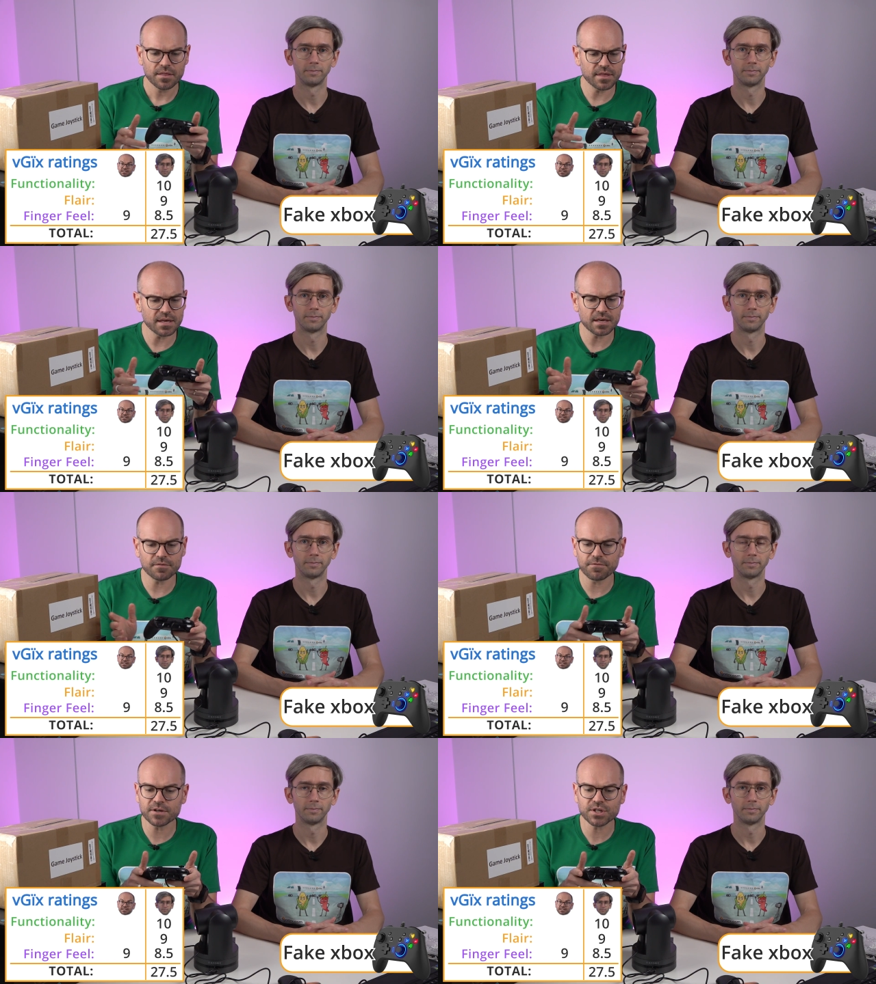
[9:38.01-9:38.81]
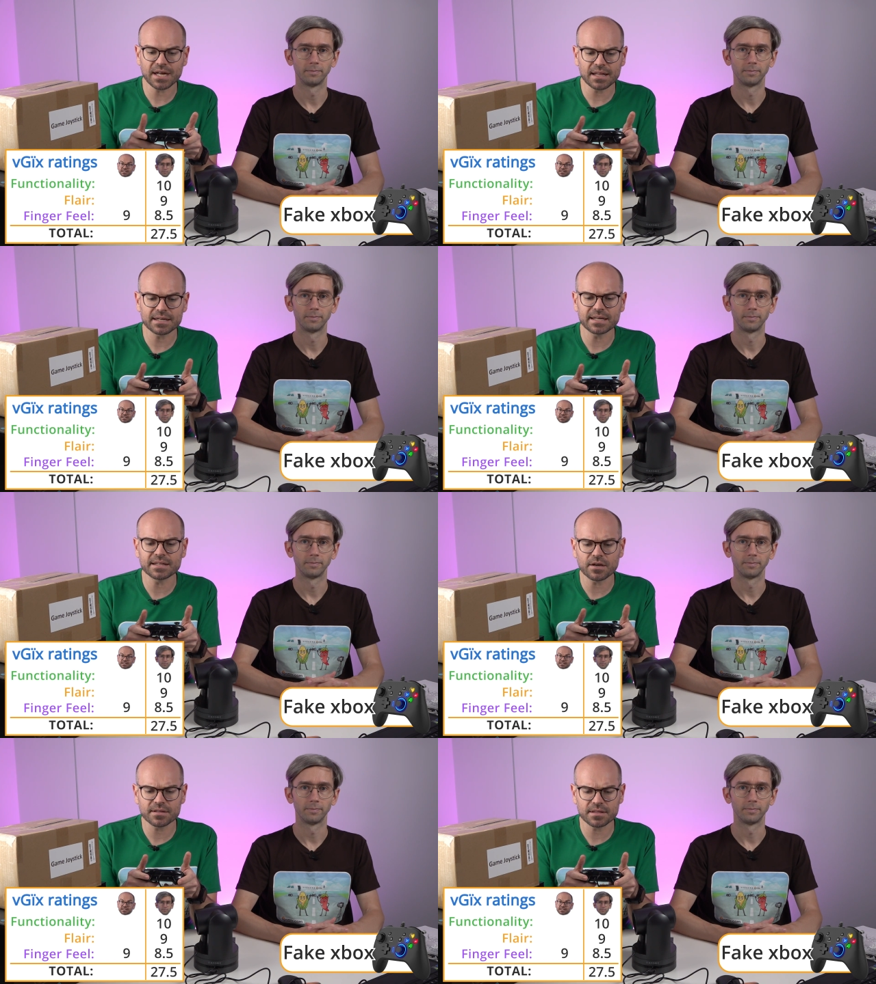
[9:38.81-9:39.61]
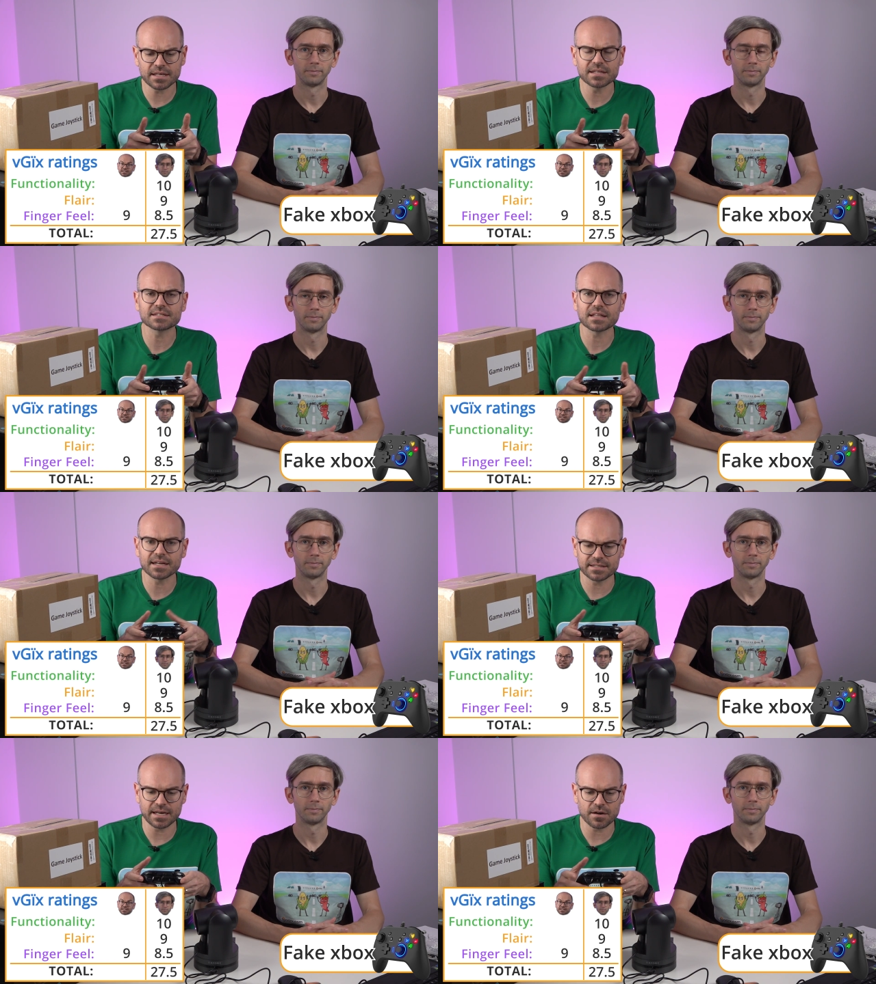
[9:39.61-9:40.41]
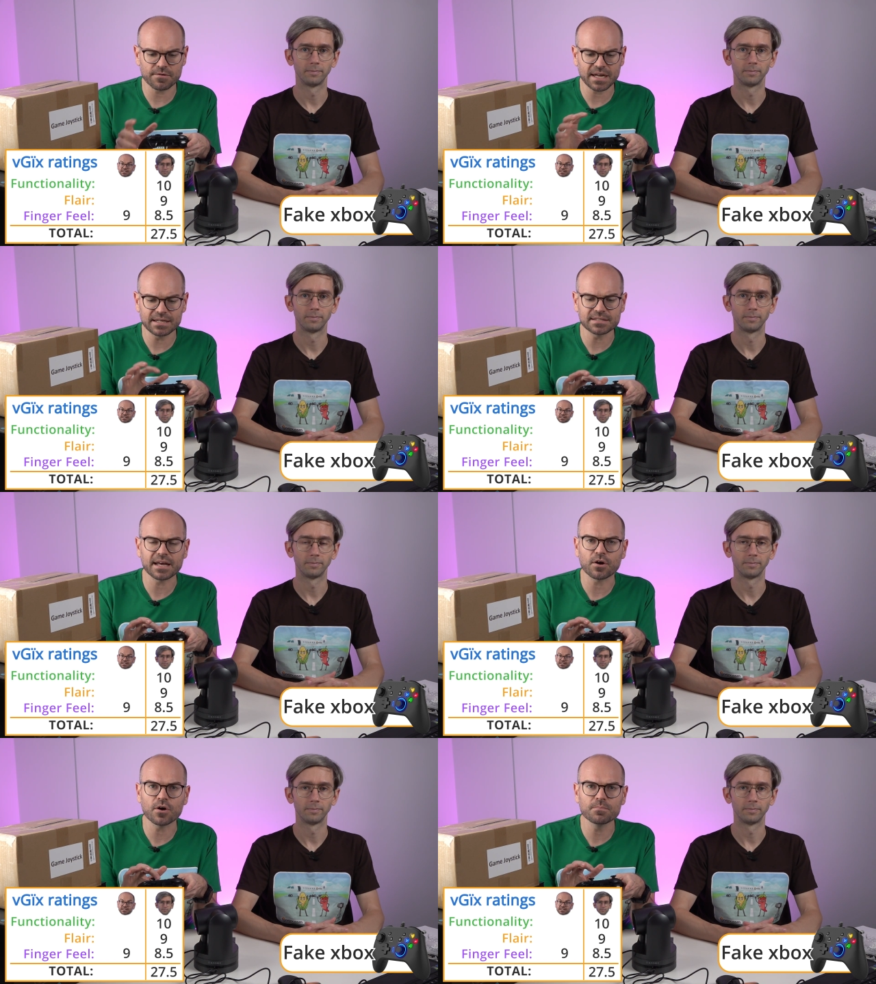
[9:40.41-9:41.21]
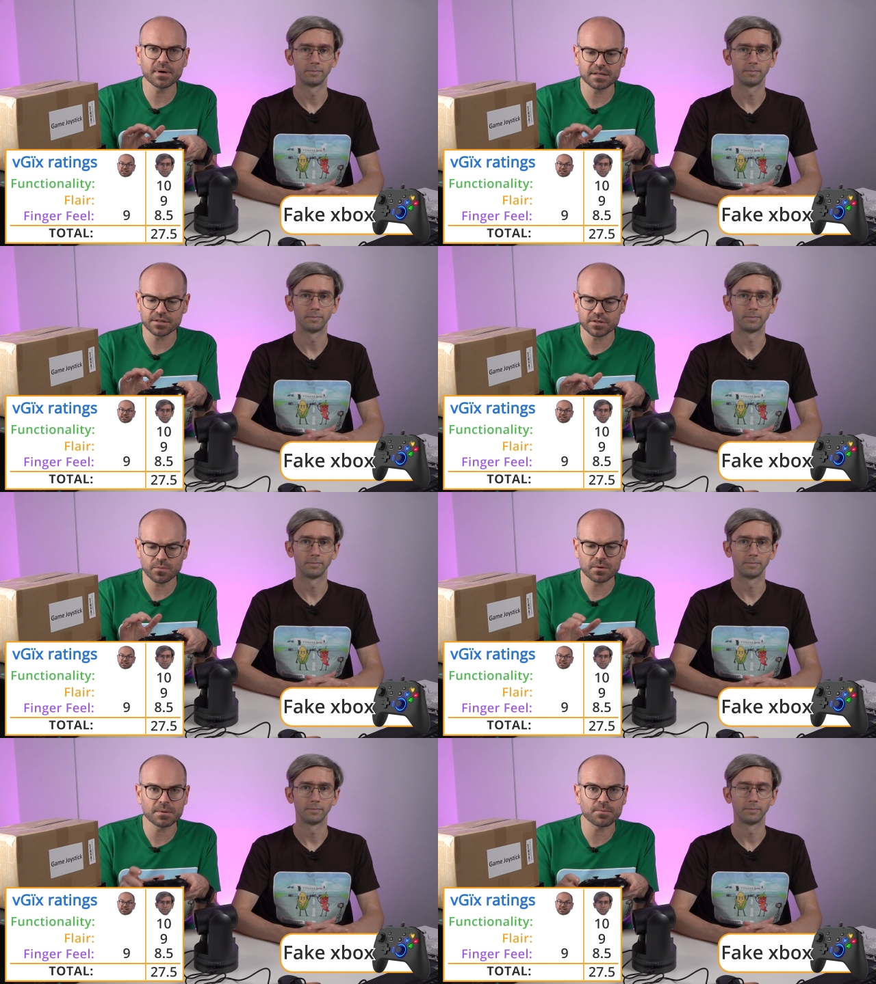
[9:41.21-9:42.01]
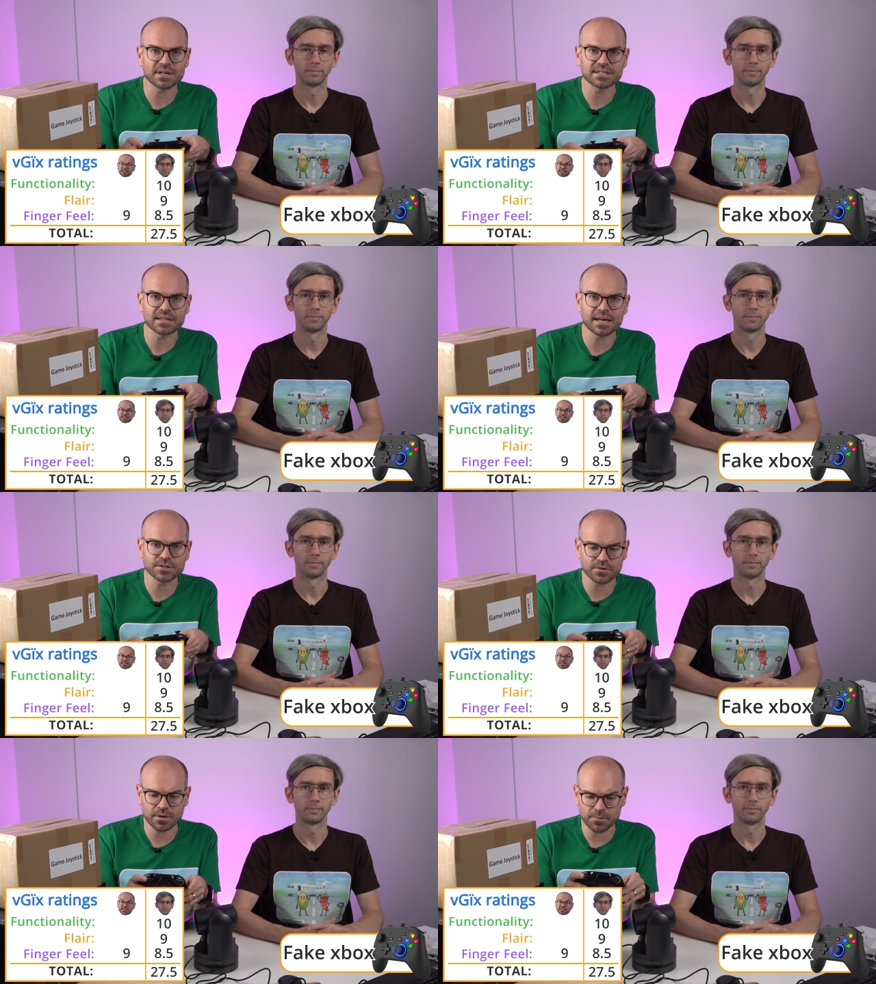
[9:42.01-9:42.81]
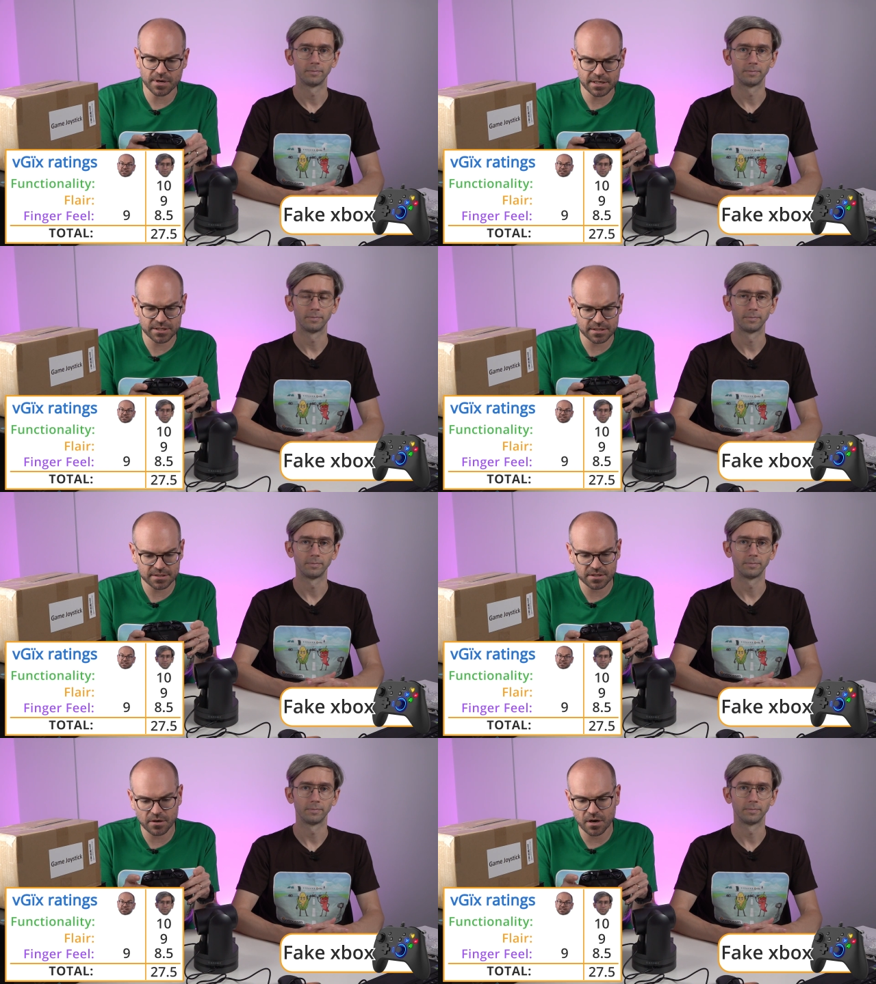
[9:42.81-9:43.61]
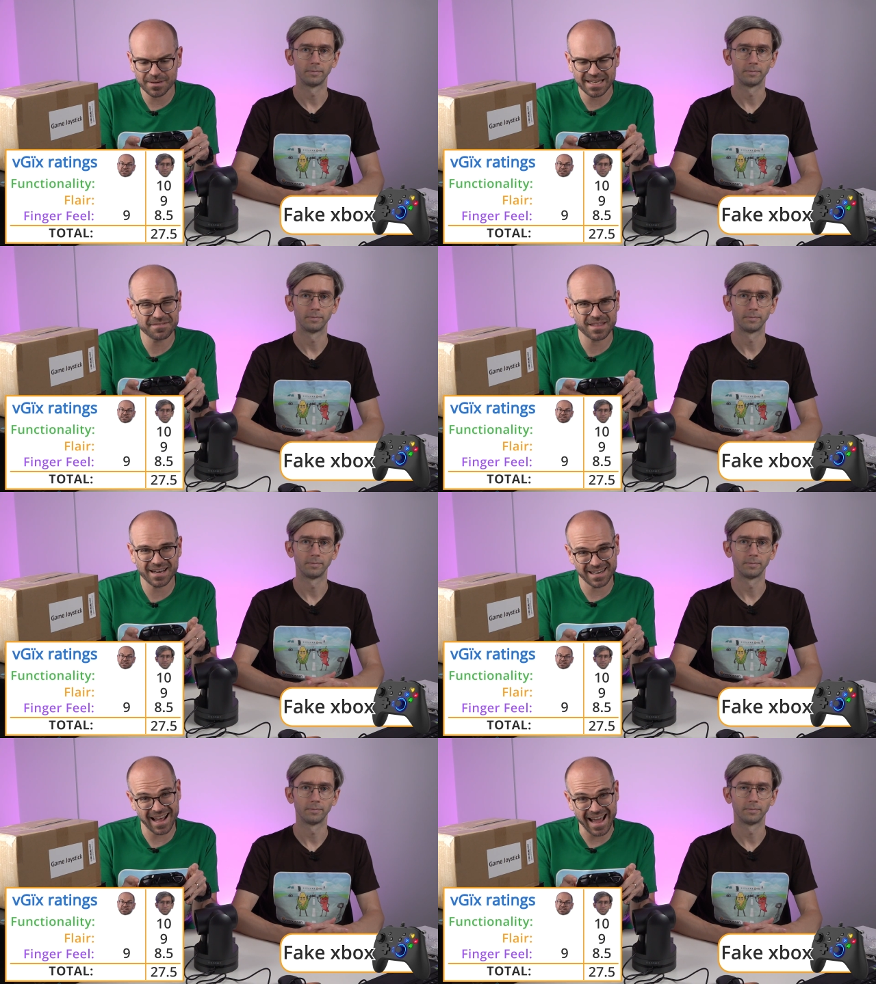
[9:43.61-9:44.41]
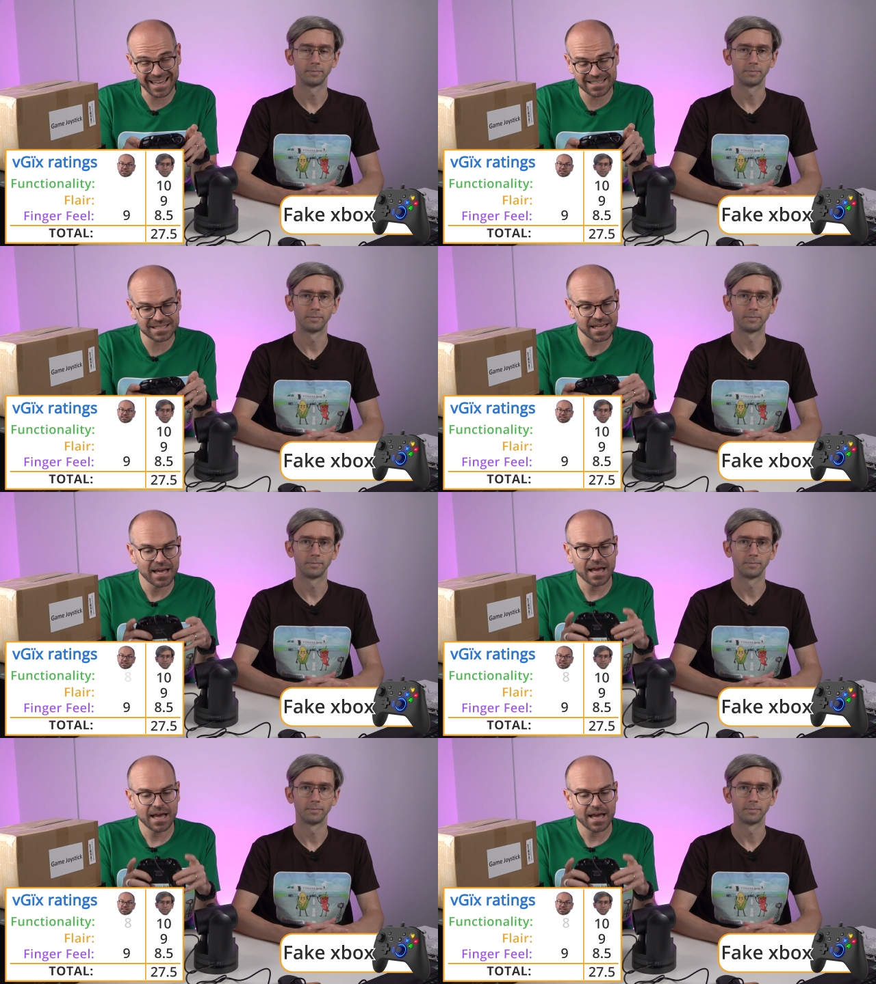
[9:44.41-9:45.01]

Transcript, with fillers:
Speaker 1: The functionality, the only thing that's let it down, I reckon, is that home button. You don't want to be pressing that during a production, so I'm going to give that an 8.